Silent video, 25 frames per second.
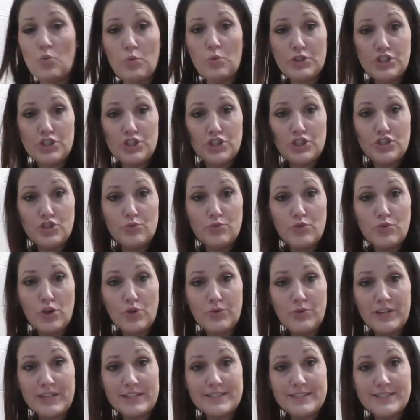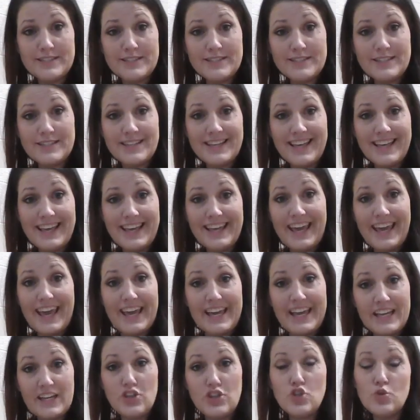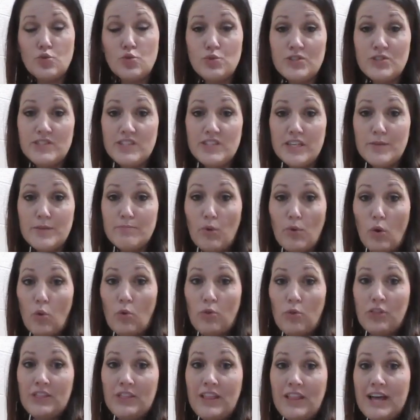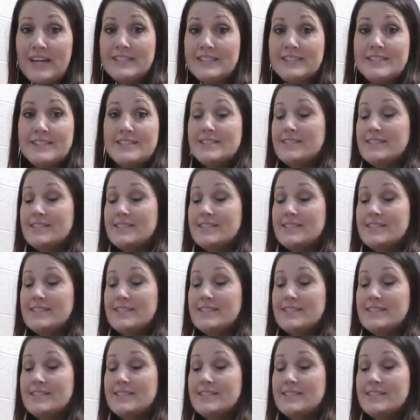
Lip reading: What did you notice? Can you see both lines